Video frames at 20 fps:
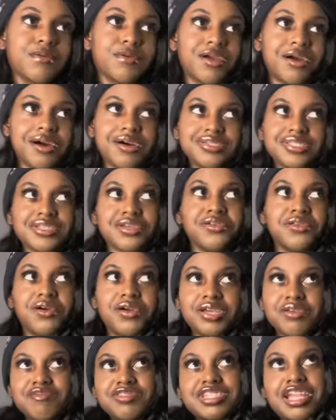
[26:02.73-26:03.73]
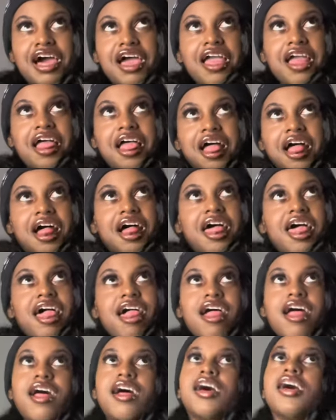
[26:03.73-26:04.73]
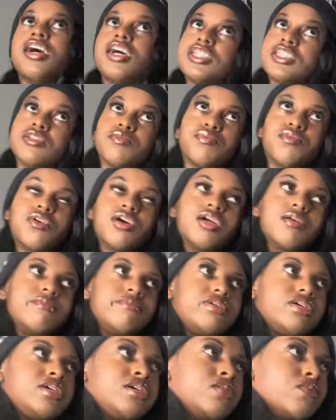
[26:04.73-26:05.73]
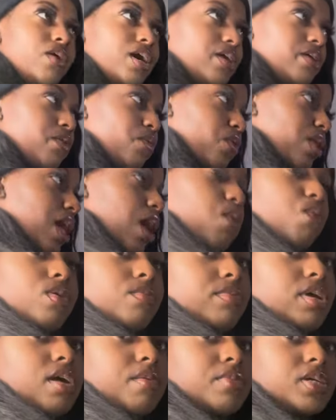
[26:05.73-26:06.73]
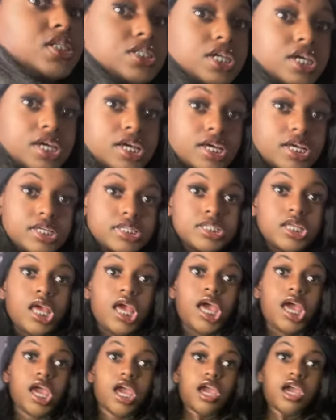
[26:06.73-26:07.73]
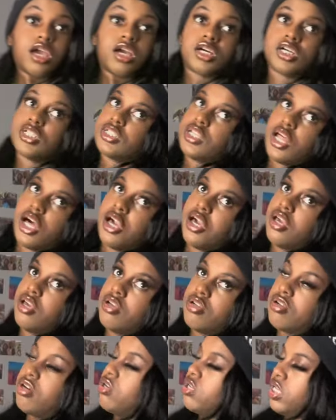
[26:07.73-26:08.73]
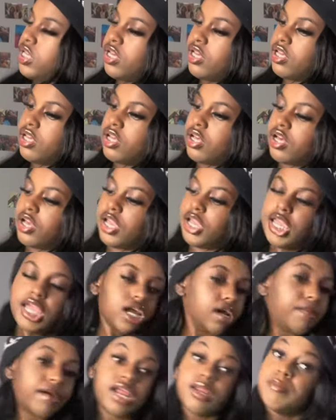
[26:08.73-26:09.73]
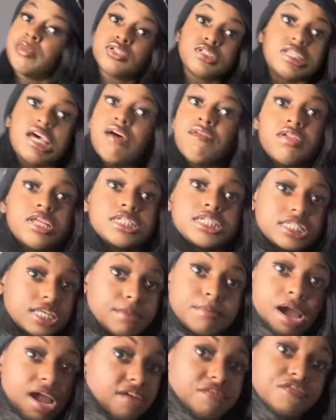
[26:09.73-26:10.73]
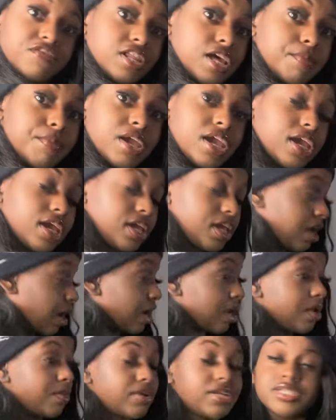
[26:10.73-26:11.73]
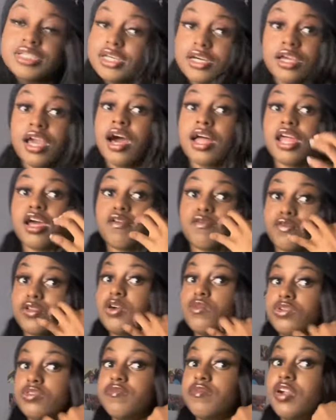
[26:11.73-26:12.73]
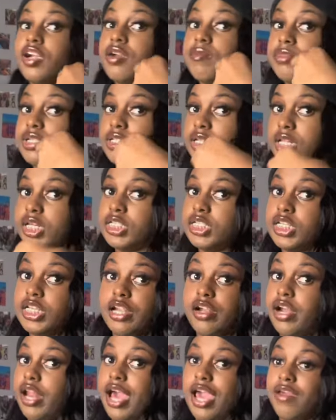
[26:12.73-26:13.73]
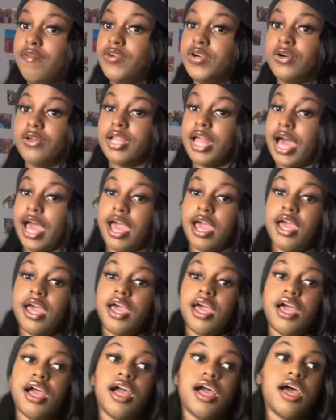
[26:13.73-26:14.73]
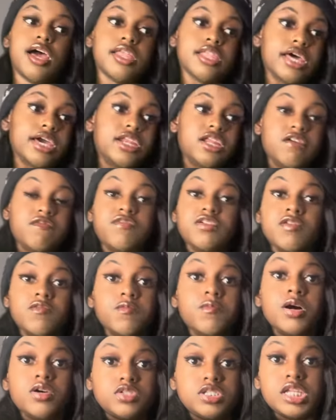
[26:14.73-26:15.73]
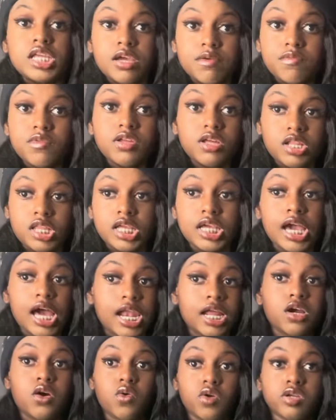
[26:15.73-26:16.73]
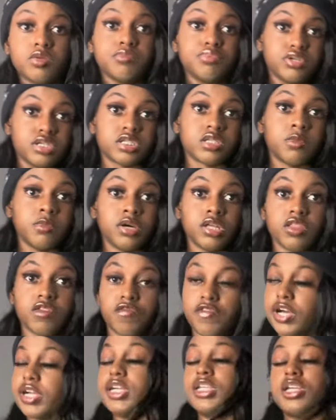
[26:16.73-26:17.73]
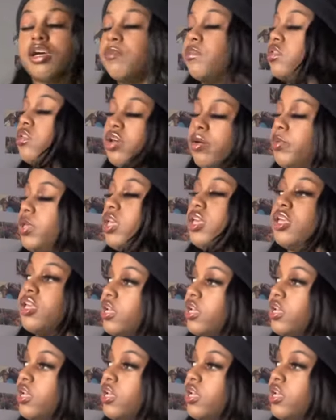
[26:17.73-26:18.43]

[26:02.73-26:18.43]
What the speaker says: y'all. So, you know, he was like supporting me while I whooped that bitch ass. And cause, like, yeah, everybody most definitely seen my flip. And y'all, let me tell y'all, that flip was very much legendary. And I ain't even gonna lie, like, that flip most definitely gotta go in the books of WWE